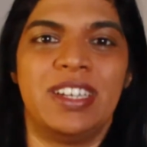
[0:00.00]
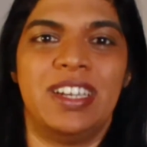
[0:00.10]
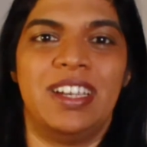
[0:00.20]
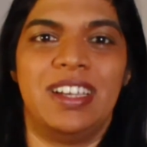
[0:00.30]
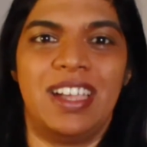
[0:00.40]

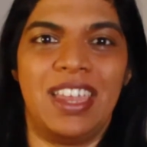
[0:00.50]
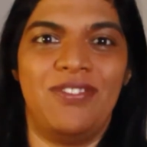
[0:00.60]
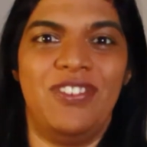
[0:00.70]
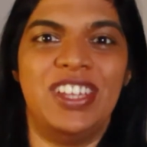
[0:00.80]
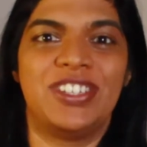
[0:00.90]

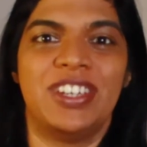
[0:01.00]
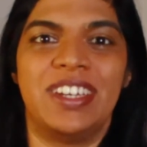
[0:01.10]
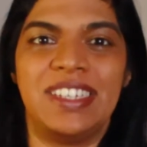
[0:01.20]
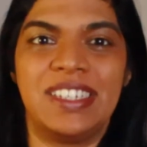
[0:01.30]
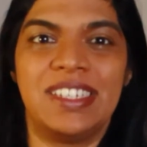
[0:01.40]

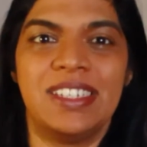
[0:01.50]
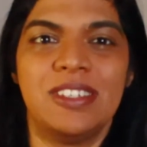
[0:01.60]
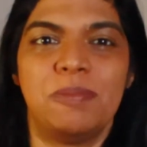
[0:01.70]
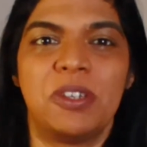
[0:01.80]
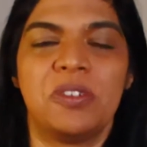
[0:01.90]
inflationary
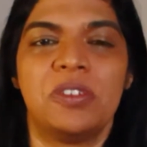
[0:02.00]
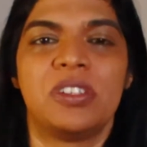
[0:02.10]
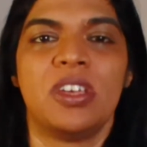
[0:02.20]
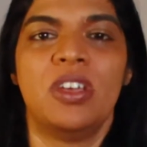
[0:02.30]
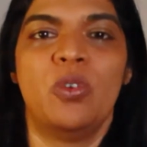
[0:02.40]
shields because
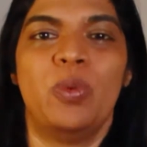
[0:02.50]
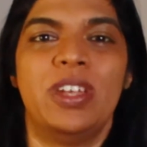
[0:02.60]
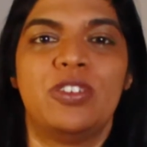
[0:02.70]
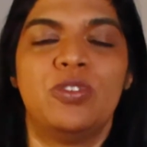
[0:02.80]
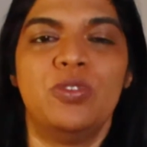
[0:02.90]

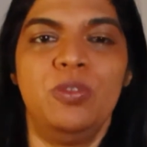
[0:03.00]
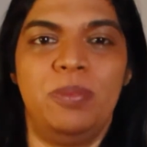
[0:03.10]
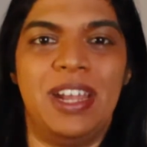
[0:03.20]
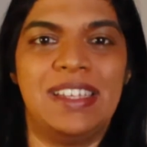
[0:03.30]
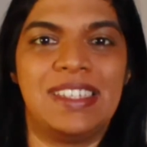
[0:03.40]
when crude
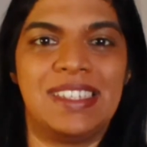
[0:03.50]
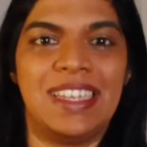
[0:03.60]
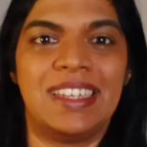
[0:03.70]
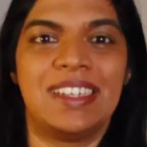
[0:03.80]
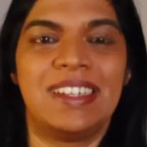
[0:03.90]
prices
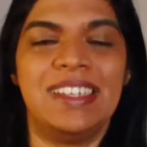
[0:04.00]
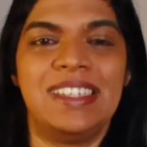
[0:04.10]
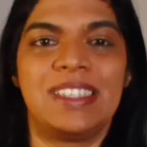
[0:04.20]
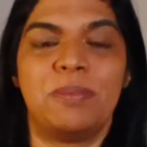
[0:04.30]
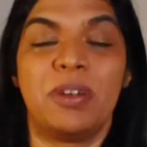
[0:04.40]

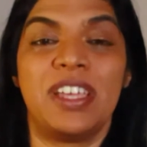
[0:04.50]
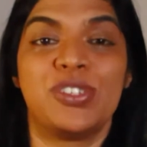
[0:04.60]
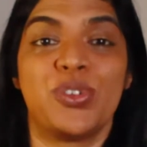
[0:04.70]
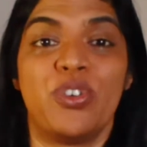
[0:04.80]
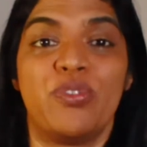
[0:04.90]
increase, the
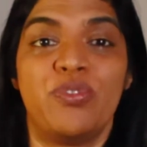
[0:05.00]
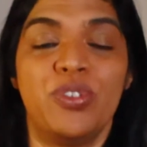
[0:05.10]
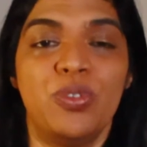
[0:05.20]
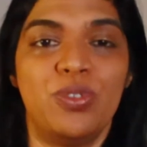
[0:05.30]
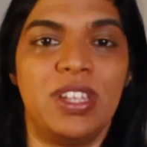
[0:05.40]
price of
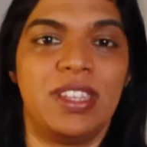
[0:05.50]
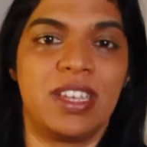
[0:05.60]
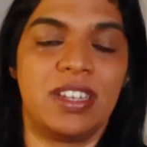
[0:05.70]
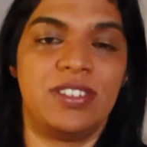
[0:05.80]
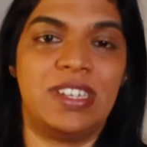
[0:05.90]
fuel in the
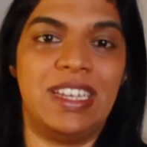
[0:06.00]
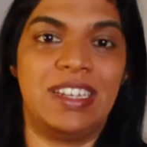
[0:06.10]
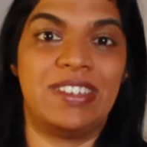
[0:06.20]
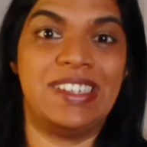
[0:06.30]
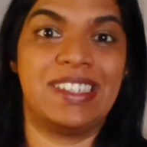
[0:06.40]
country
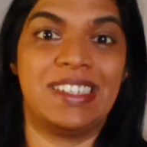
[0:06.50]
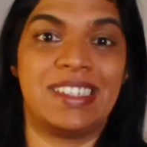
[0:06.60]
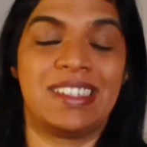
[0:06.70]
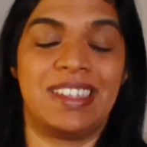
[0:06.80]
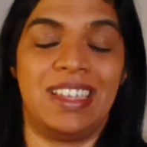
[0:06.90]

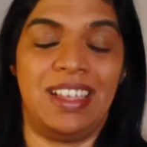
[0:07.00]
increases.